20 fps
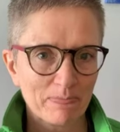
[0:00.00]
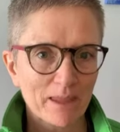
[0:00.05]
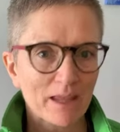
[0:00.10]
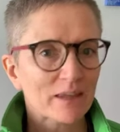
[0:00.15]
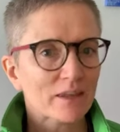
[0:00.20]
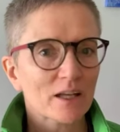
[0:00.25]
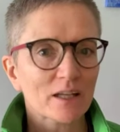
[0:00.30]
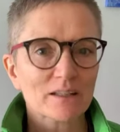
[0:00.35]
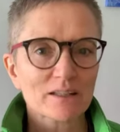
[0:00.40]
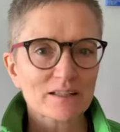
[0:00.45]

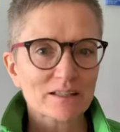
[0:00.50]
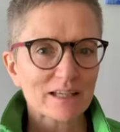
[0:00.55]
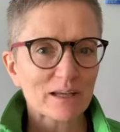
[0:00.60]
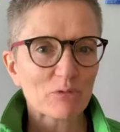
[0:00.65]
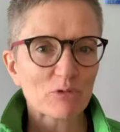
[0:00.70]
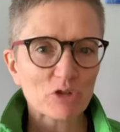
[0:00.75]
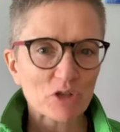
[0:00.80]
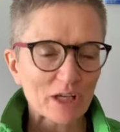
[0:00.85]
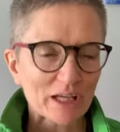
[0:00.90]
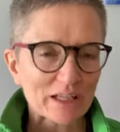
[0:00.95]
Not to say
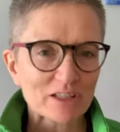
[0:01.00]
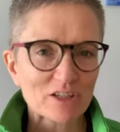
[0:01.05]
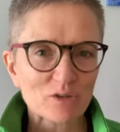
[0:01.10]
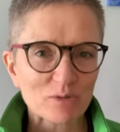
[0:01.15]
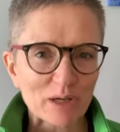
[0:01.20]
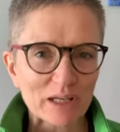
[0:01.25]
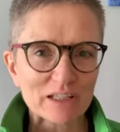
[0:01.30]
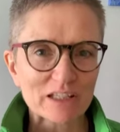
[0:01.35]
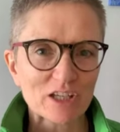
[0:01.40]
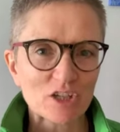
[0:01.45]
when you get to
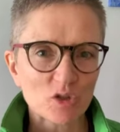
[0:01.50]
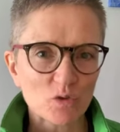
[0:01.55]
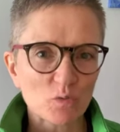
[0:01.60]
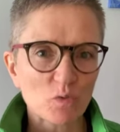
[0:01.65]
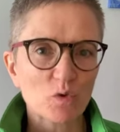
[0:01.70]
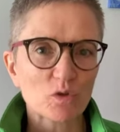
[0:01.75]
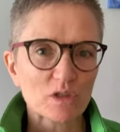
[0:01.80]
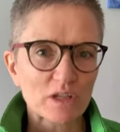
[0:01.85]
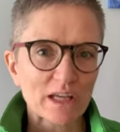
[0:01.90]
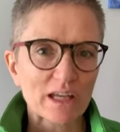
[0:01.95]
20, you
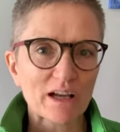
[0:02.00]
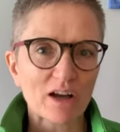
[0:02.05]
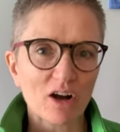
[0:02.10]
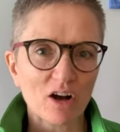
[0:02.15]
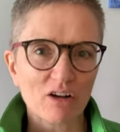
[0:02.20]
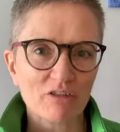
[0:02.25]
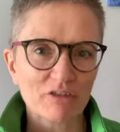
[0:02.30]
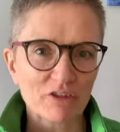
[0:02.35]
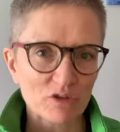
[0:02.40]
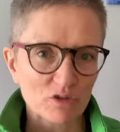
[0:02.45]
won't take
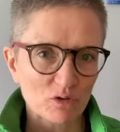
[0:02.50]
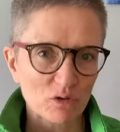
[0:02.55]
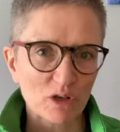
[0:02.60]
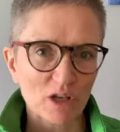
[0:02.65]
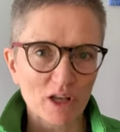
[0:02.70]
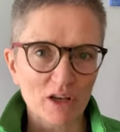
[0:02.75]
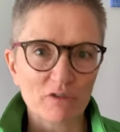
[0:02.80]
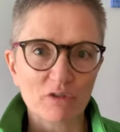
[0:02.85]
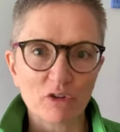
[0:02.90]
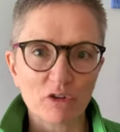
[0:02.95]
off and do a
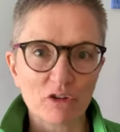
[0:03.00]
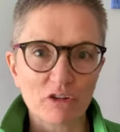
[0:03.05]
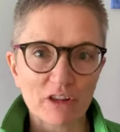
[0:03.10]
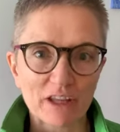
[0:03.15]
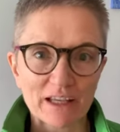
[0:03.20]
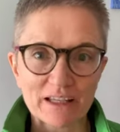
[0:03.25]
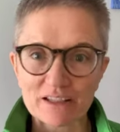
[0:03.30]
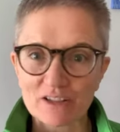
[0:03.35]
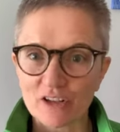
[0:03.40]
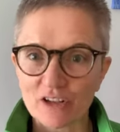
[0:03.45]
lot of other
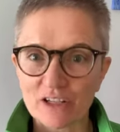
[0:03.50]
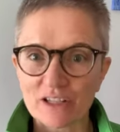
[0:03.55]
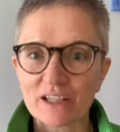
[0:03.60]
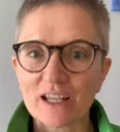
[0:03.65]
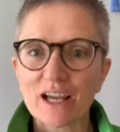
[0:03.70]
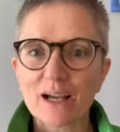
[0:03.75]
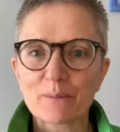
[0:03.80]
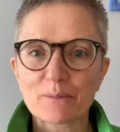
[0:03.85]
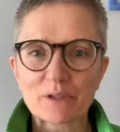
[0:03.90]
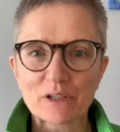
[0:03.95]
things on it.
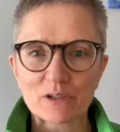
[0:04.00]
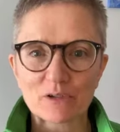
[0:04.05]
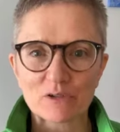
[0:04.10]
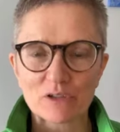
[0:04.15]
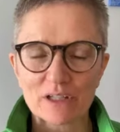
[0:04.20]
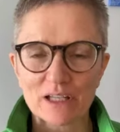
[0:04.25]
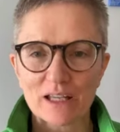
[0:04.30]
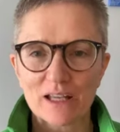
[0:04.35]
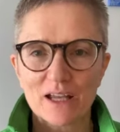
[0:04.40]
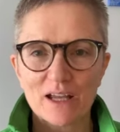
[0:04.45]

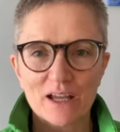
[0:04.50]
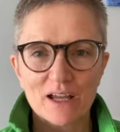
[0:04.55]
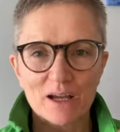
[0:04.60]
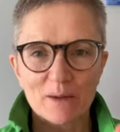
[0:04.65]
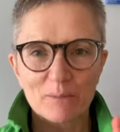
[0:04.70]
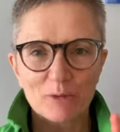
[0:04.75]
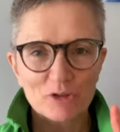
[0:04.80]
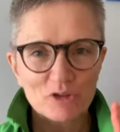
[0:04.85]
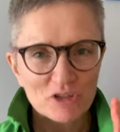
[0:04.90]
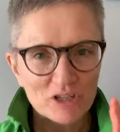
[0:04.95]
Absolutely.
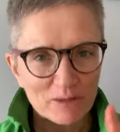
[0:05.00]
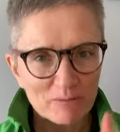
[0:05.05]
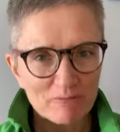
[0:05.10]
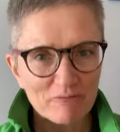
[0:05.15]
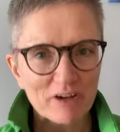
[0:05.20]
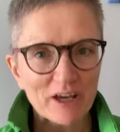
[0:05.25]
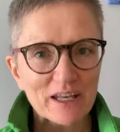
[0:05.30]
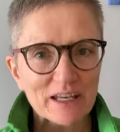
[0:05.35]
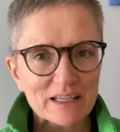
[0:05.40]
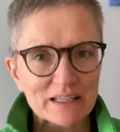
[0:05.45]
But your
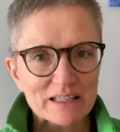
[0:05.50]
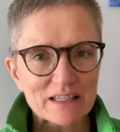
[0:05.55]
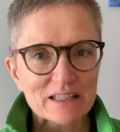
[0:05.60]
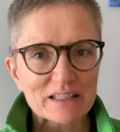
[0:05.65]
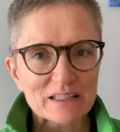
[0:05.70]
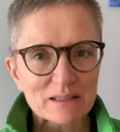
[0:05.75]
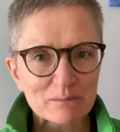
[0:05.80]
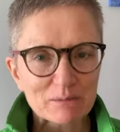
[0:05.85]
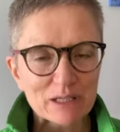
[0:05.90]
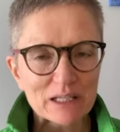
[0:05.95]
lymphatic
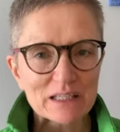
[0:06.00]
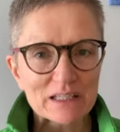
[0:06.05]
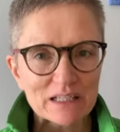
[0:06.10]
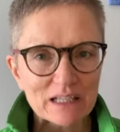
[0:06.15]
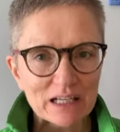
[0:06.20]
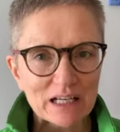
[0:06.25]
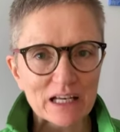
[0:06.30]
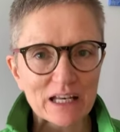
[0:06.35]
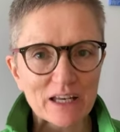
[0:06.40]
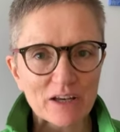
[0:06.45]
system needs to
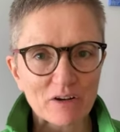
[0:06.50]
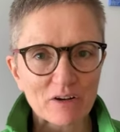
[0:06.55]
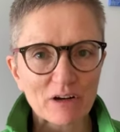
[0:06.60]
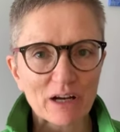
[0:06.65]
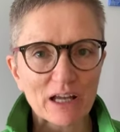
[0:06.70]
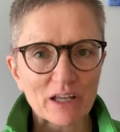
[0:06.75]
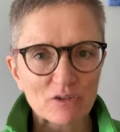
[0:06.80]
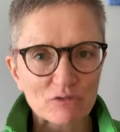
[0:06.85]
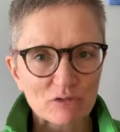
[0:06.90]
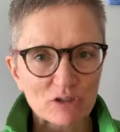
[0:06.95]
clear
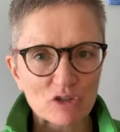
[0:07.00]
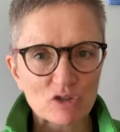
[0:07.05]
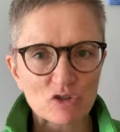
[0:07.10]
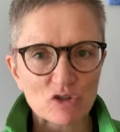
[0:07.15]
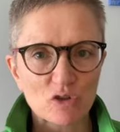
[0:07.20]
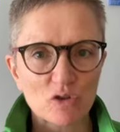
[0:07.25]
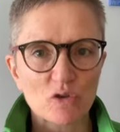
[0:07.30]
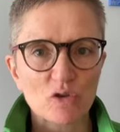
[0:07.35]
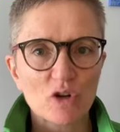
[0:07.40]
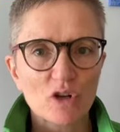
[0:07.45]
and
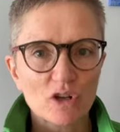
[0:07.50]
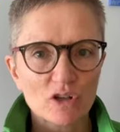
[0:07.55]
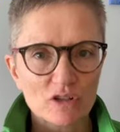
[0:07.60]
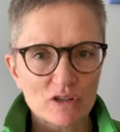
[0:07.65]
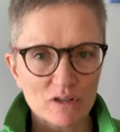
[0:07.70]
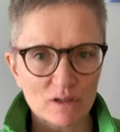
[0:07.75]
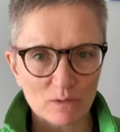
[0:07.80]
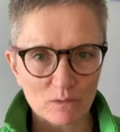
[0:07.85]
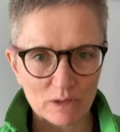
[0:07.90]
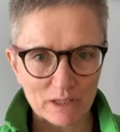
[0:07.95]
retune
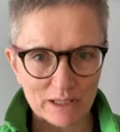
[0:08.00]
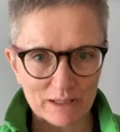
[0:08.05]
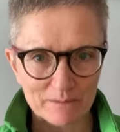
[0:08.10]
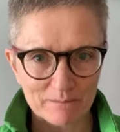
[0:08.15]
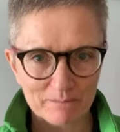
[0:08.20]
slowly.